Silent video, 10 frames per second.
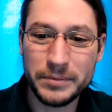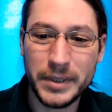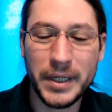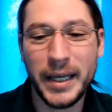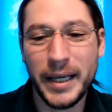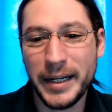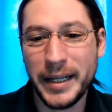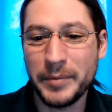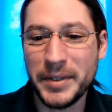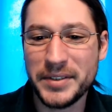And I
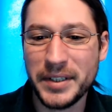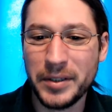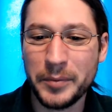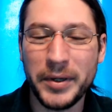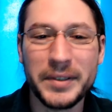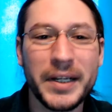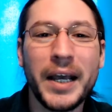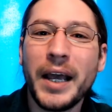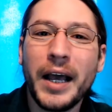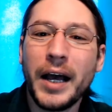missed the click button.
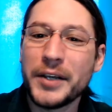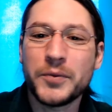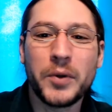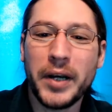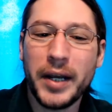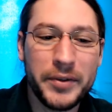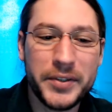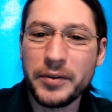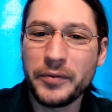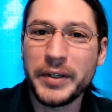I swear, every
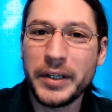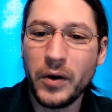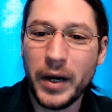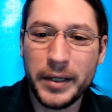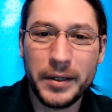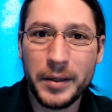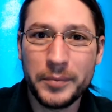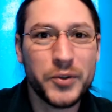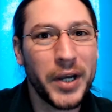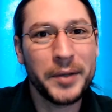single video, I
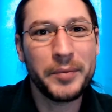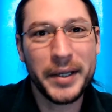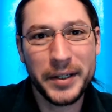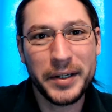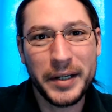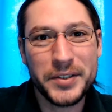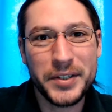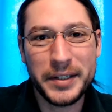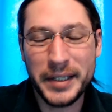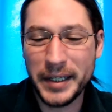try and make it a nice
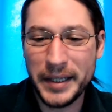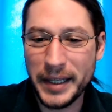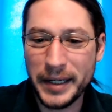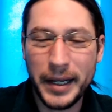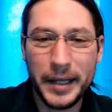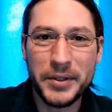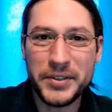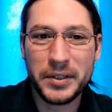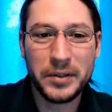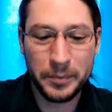ending, and then I miss
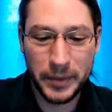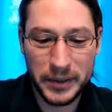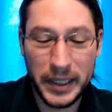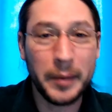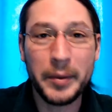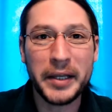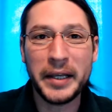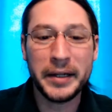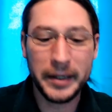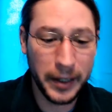the click button, and I'm not going to
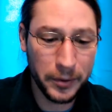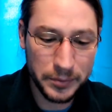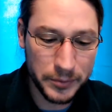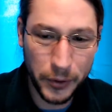edit it out. Nope.